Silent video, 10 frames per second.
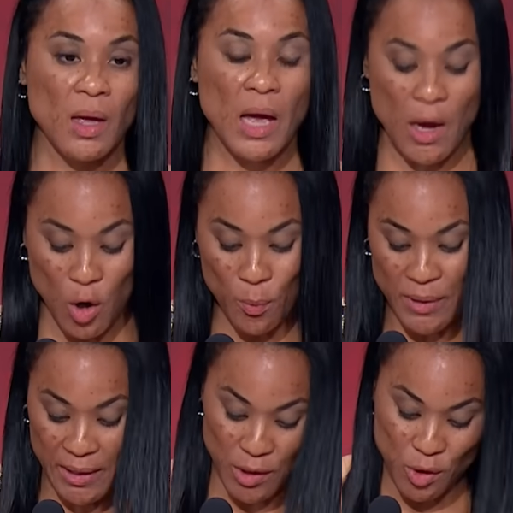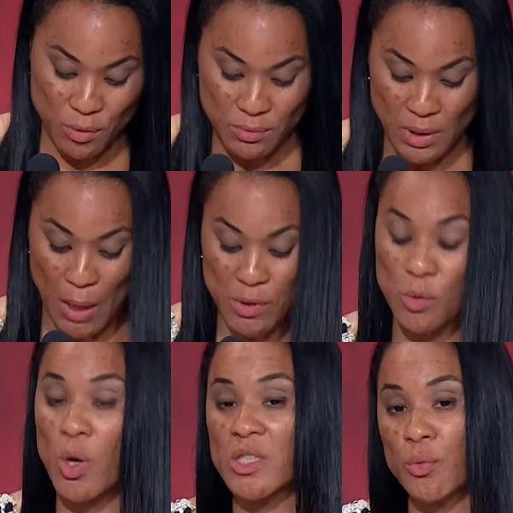I hope they knew I was
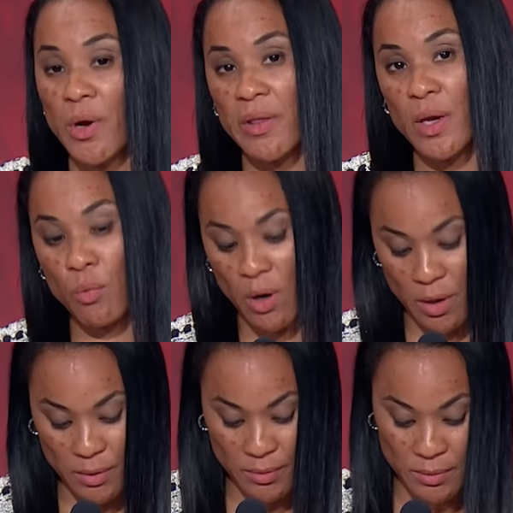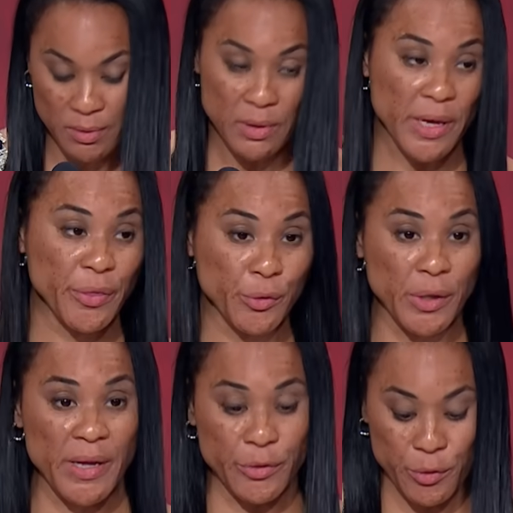once where they were,
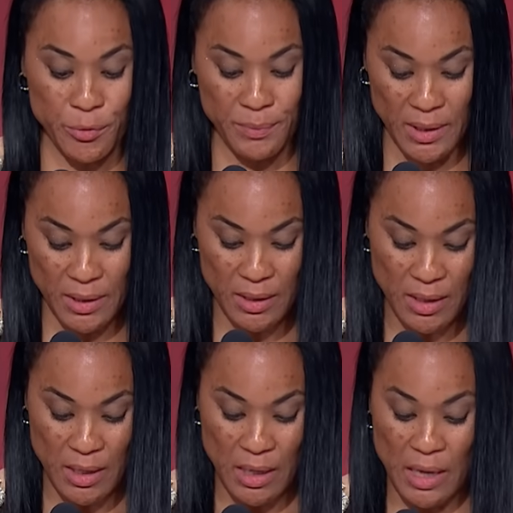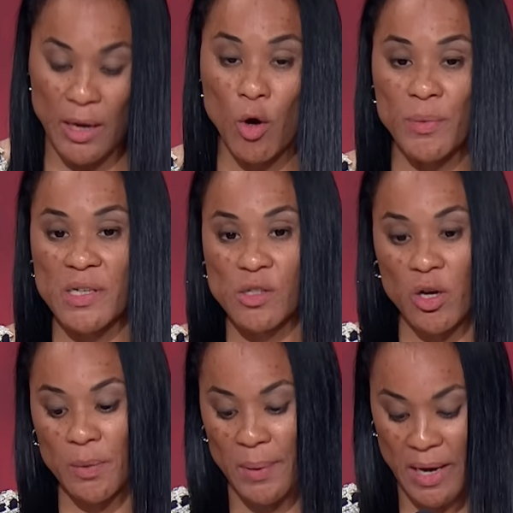and through me, I hope they saw
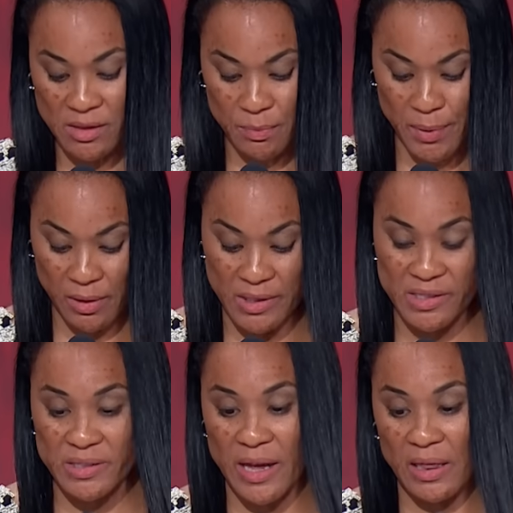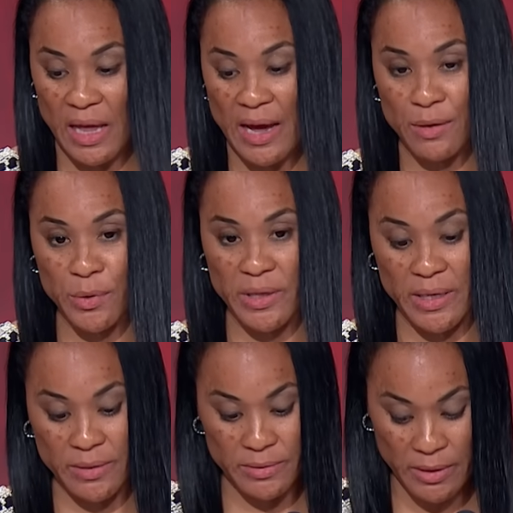the possibilities that lie
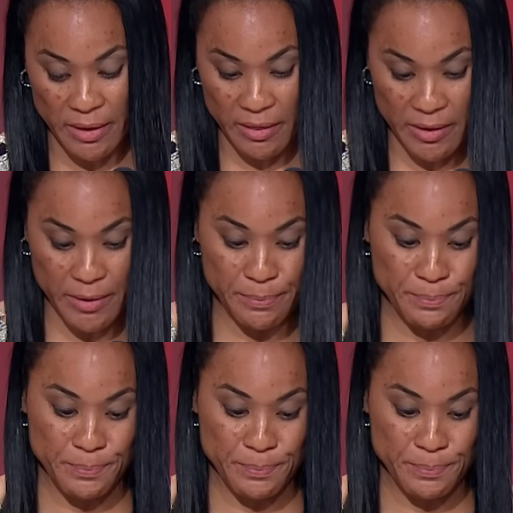within them.